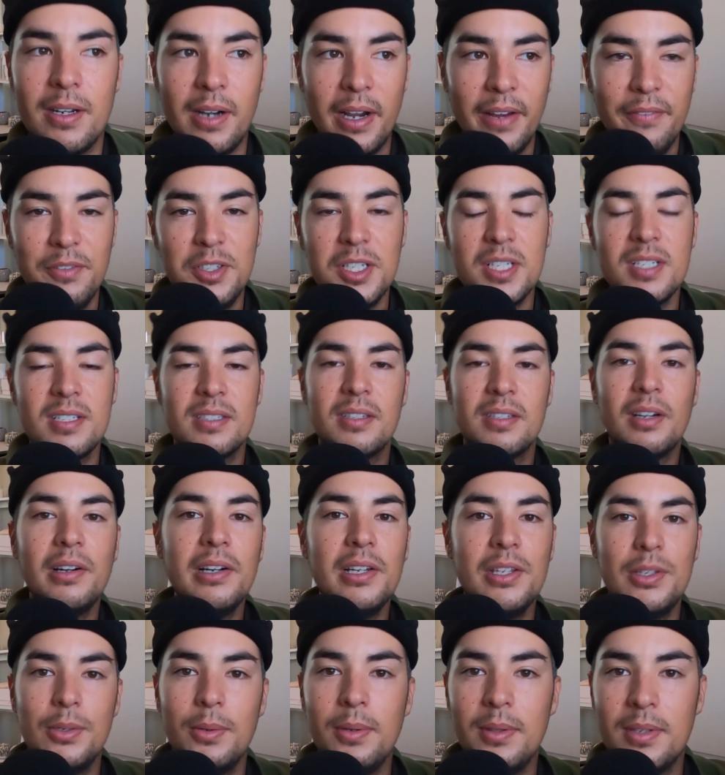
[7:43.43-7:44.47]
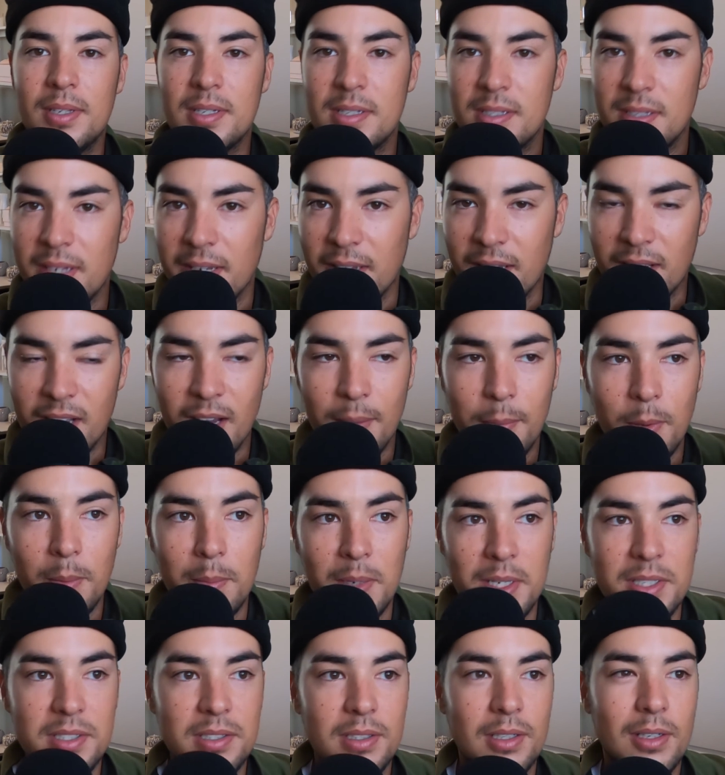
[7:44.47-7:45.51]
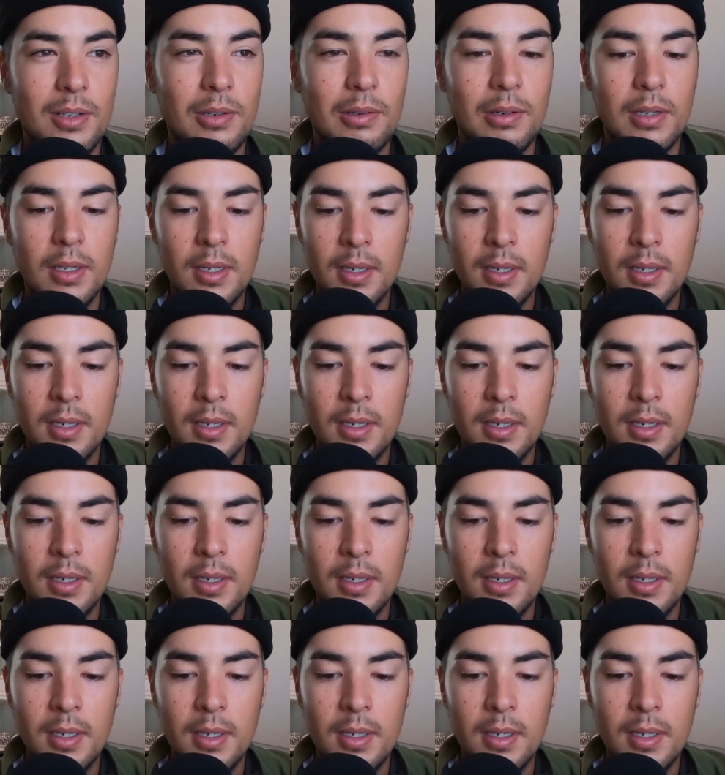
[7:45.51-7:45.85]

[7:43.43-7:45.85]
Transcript: I've just started doing this like a couple months ago.